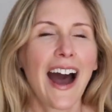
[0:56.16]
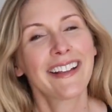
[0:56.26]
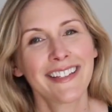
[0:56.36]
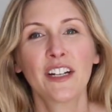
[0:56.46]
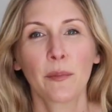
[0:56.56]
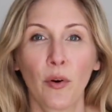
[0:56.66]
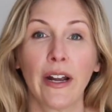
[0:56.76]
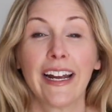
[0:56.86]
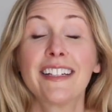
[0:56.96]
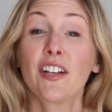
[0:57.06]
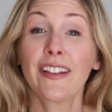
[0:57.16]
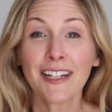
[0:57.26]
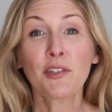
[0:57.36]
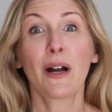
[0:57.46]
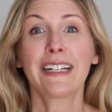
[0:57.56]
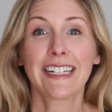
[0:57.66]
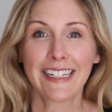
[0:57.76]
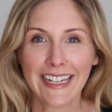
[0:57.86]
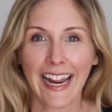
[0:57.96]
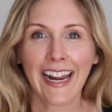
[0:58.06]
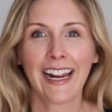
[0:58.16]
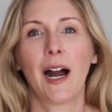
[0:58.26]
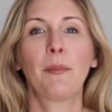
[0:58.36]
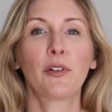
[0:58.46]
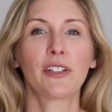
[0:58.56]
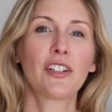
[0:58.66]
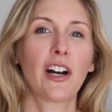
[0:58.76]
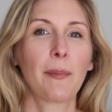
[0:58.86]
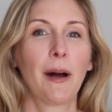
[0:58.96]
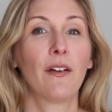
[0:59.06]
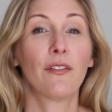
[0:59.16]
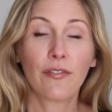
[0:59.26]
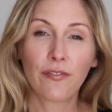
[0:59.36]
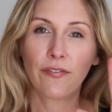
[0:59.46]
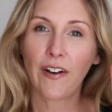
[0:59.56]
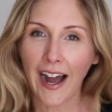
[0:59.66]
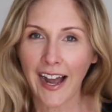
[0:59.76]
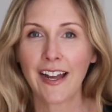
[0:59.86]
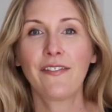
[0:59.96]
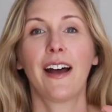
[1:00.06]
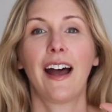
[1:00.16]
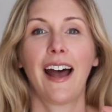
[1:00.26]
I see your point. And so that's why today I'm going to talk about 5